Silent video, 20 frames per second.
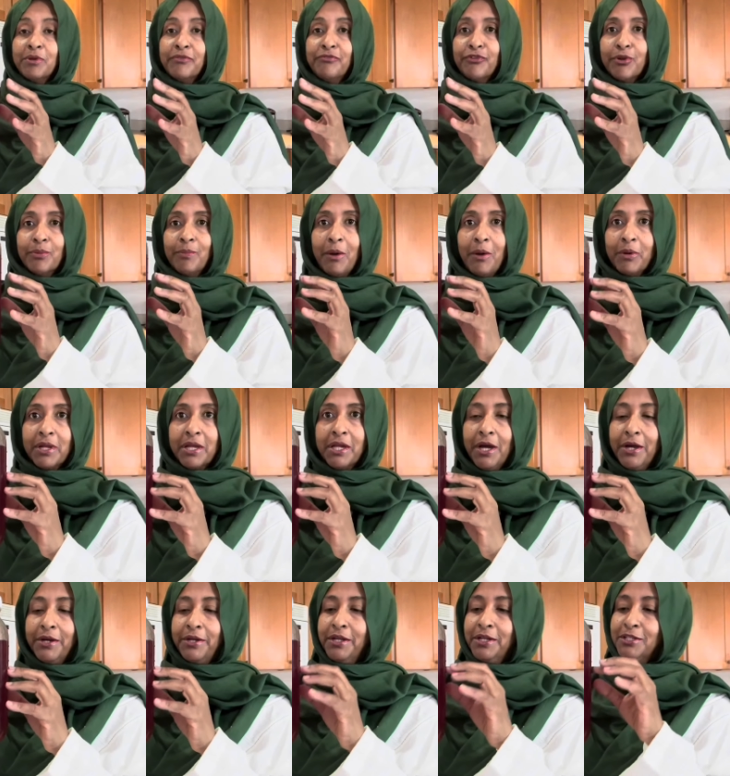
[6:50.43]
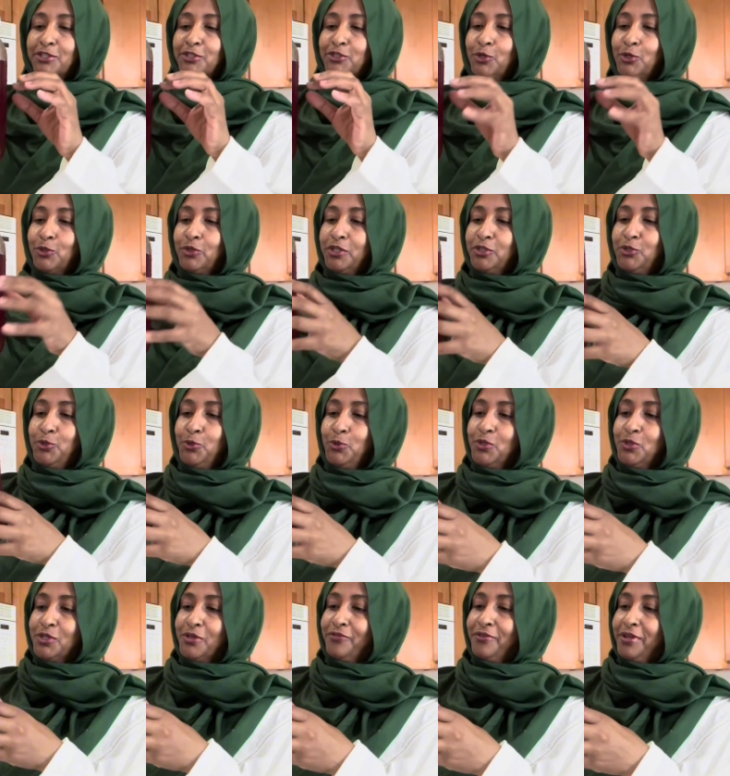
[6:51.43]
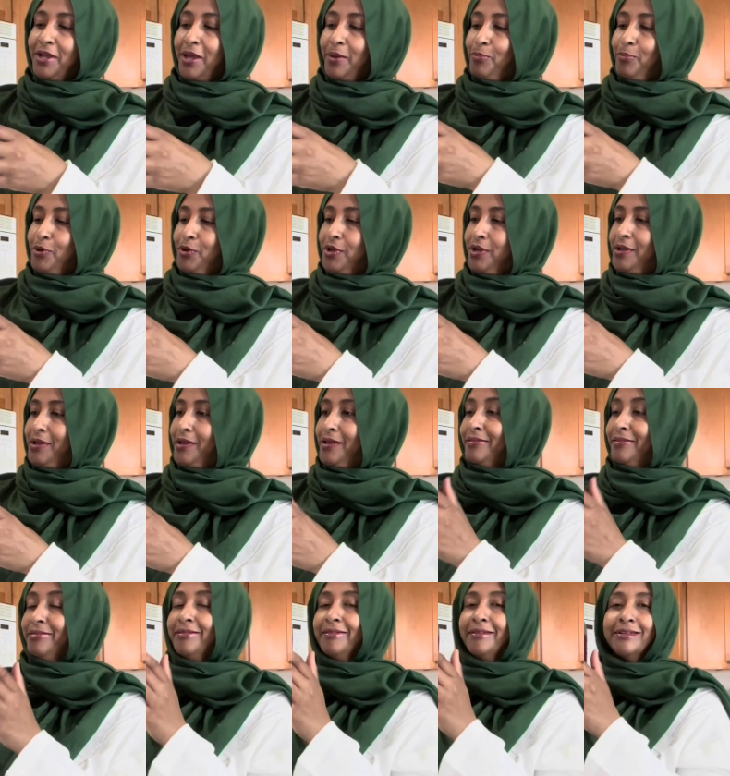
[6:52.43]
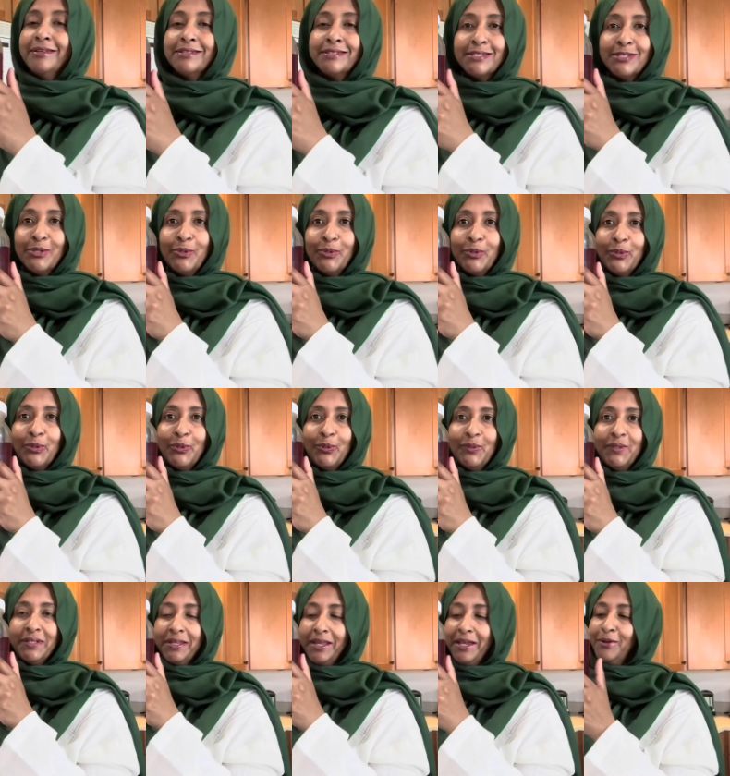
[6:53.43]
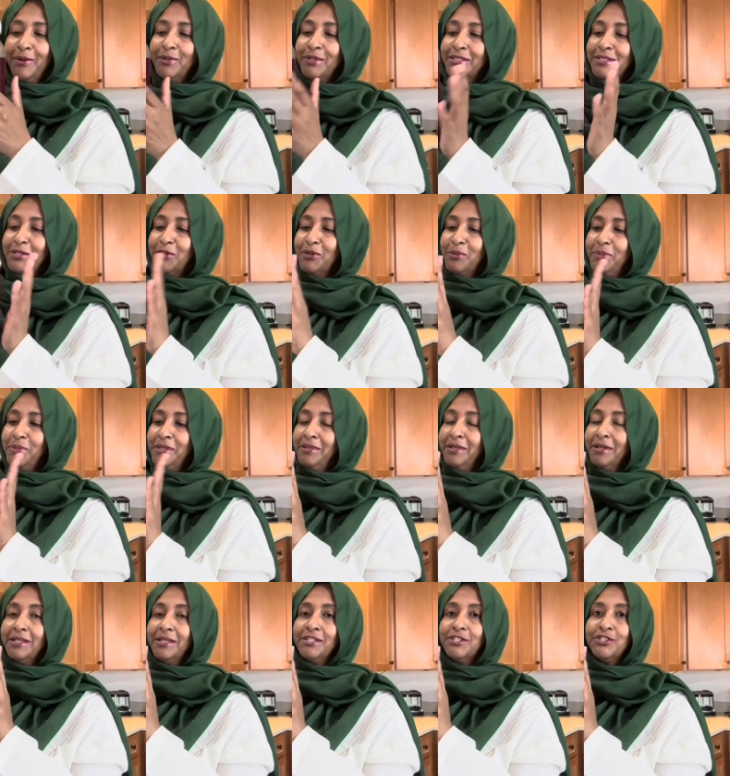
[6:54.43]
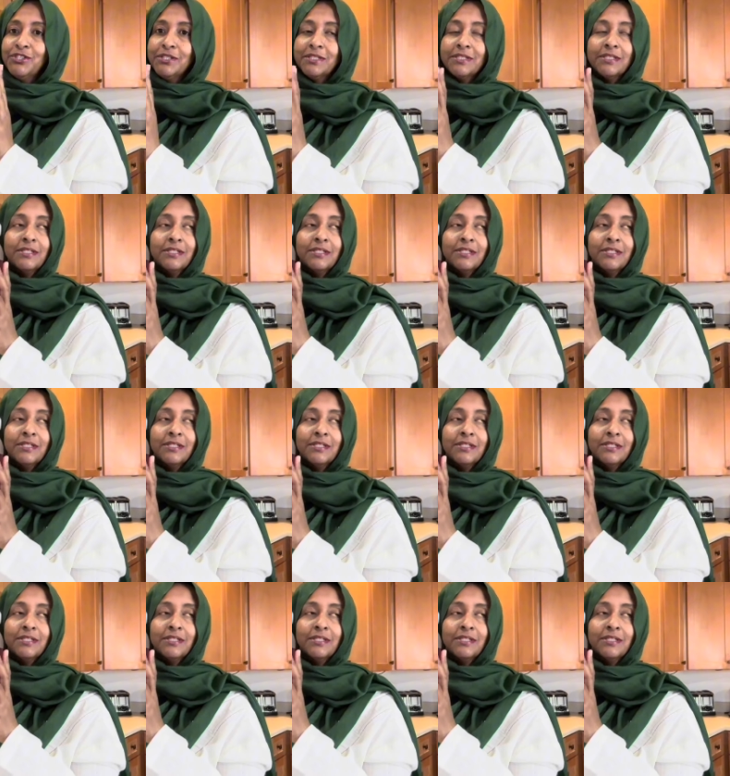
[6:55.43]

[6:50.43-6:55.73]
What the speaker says: from our garden. So the juice of it, I put it, and it's so cold now and it's gonna be delicious.